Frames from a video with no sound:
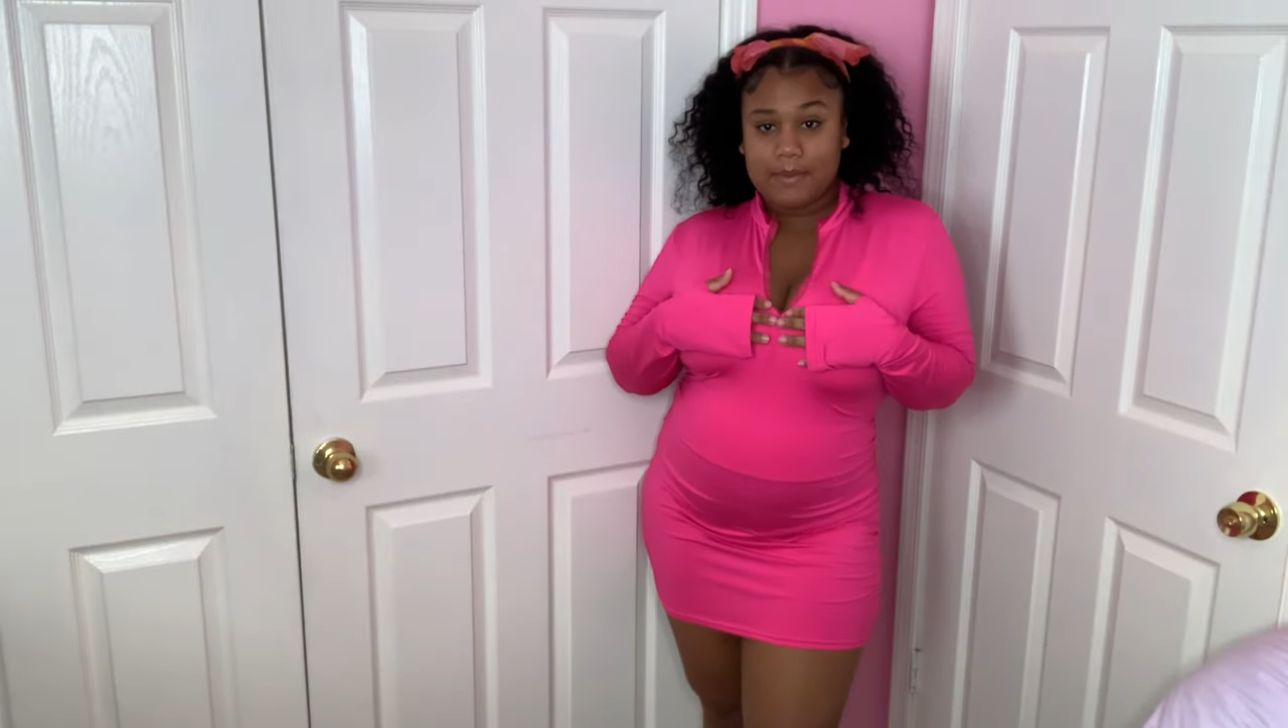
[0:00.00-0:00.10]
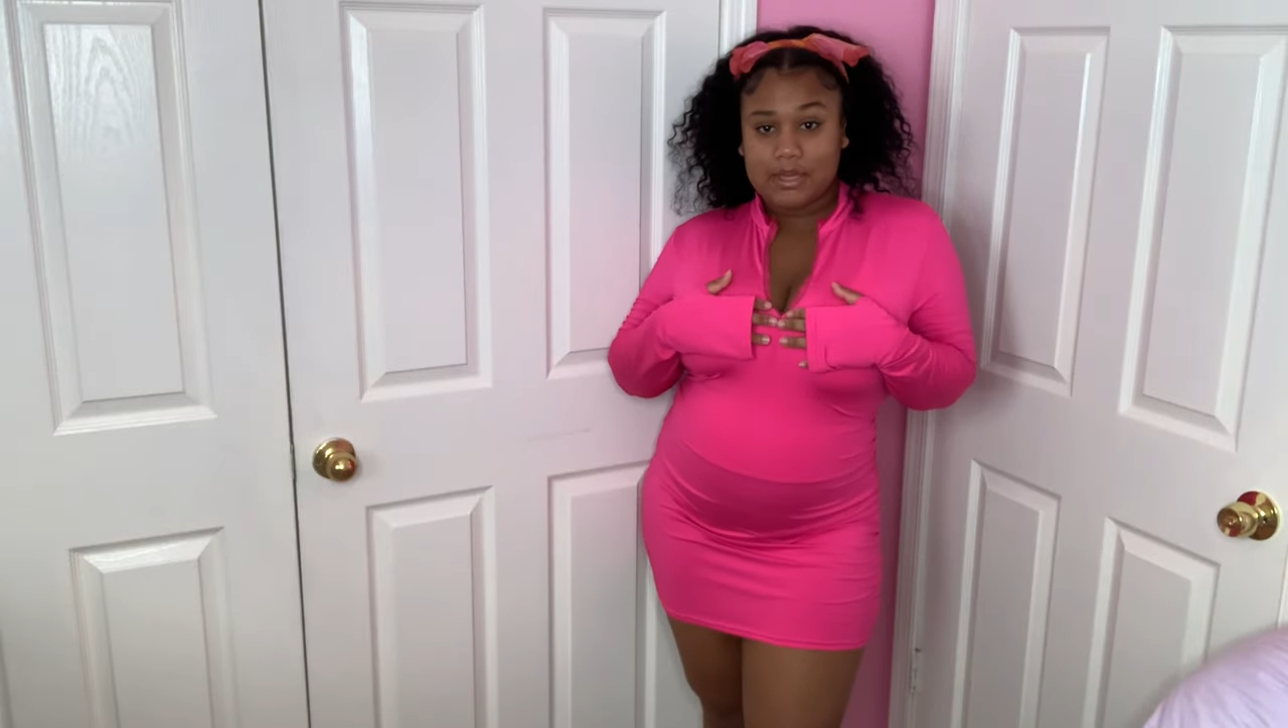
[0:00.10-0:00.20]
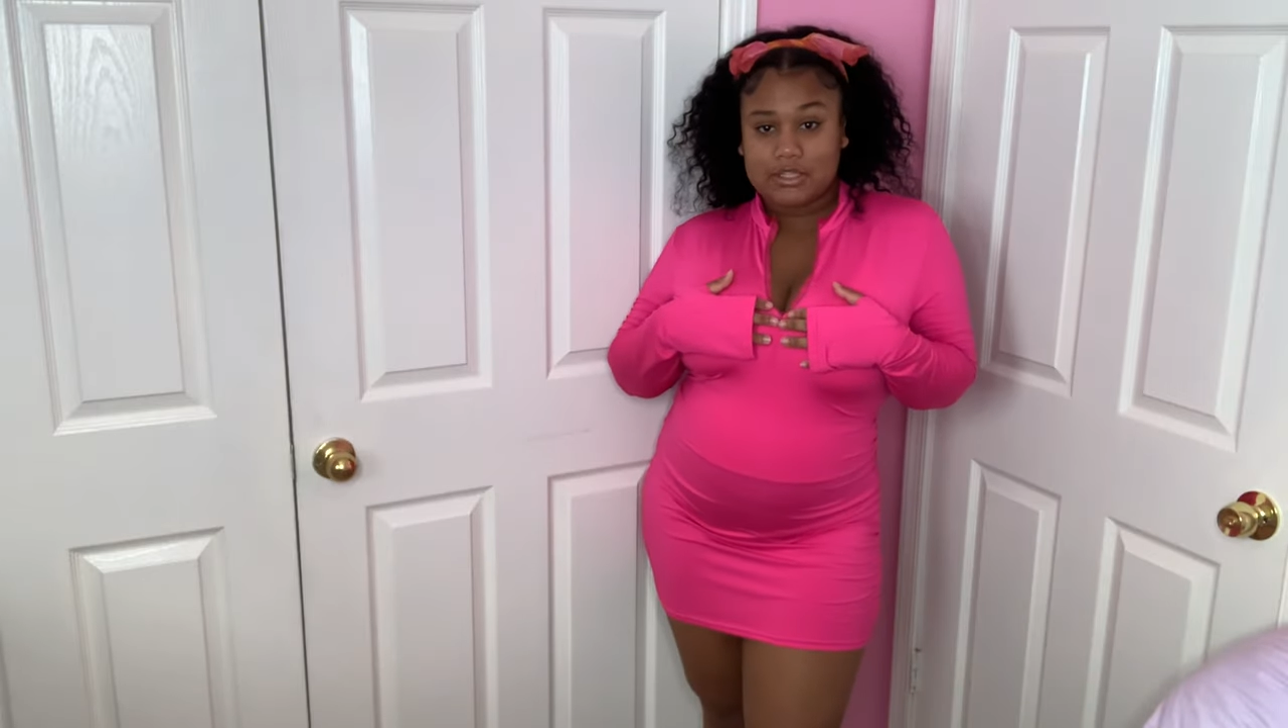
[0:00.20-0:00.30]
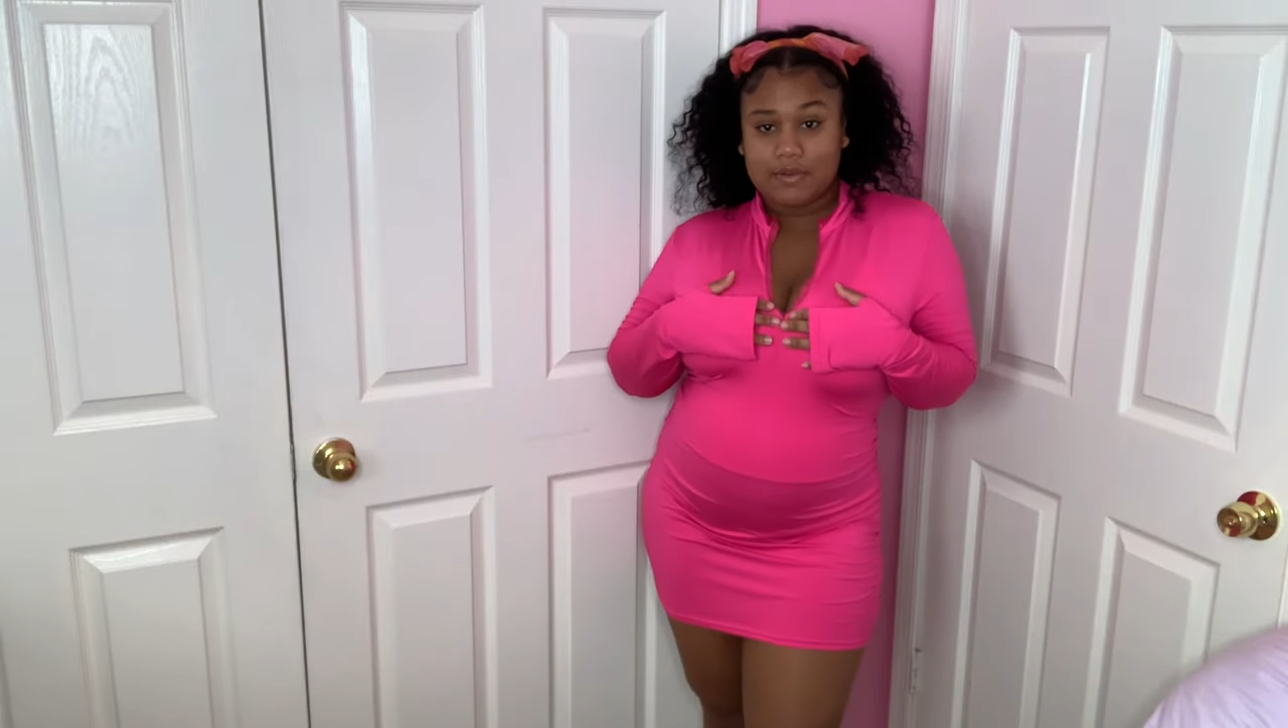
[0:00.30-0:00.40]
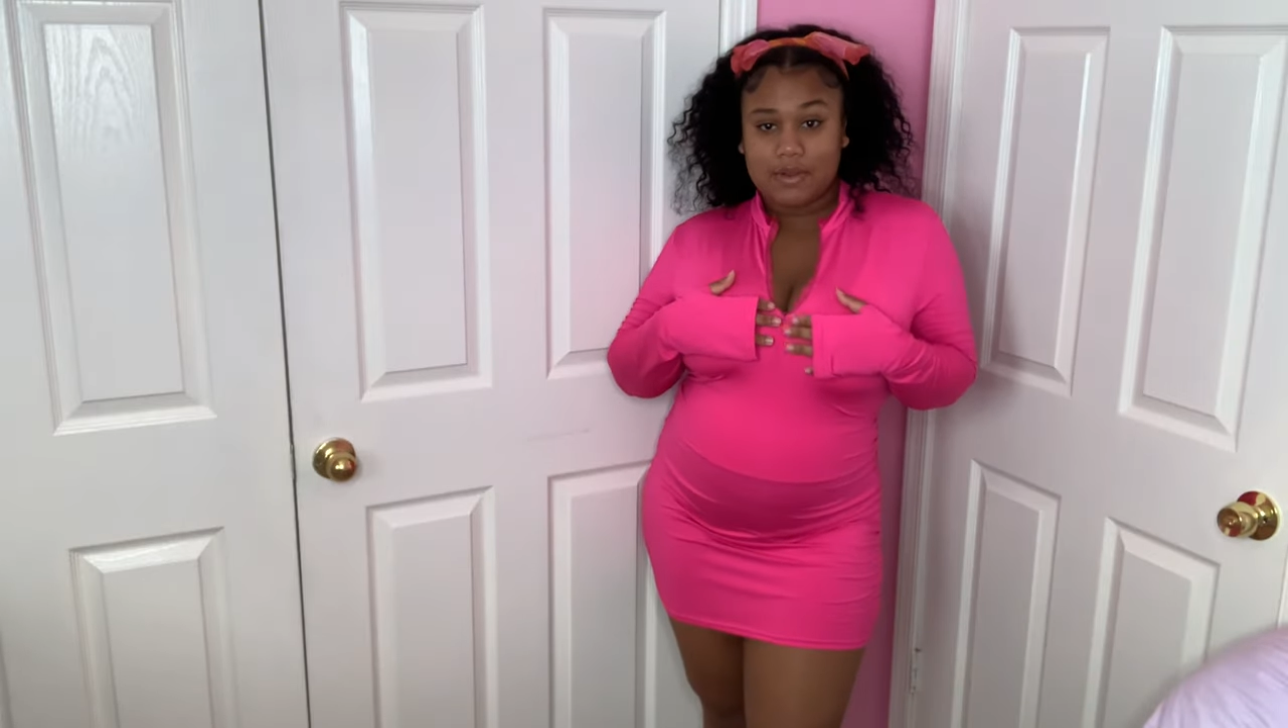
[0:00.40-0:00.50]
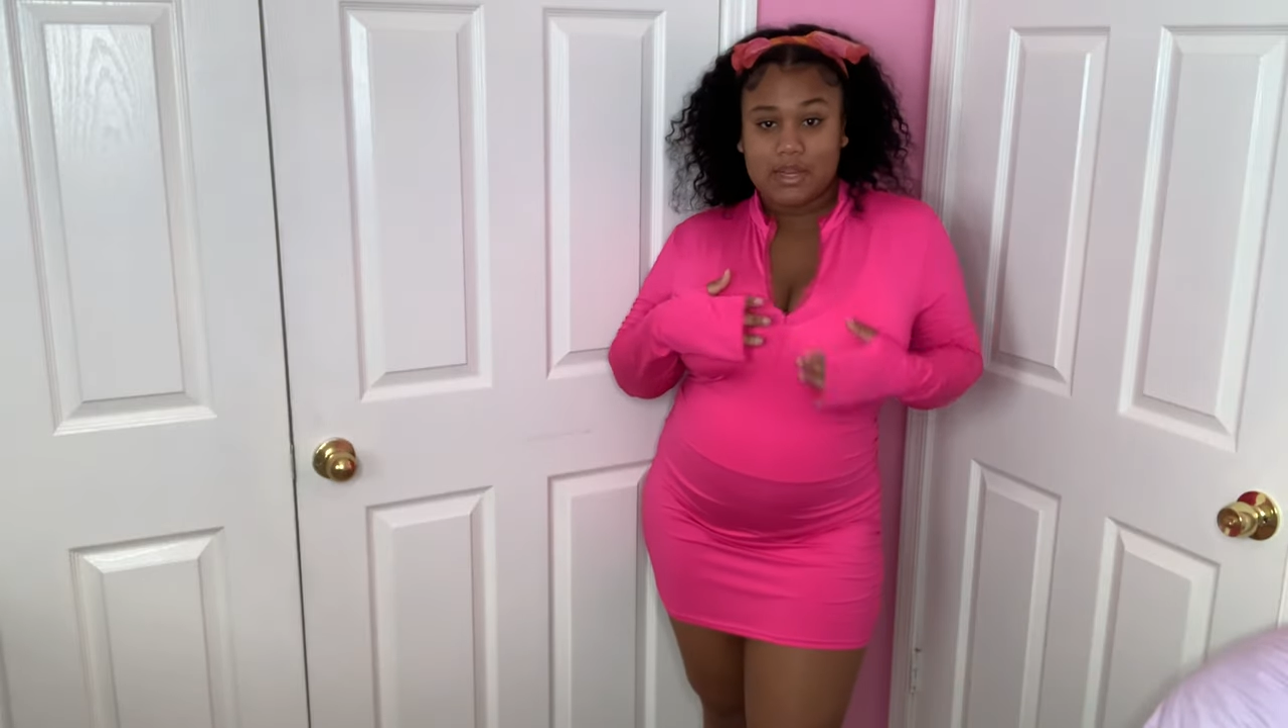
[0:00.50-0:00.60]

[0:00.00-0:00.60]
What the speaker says: picture in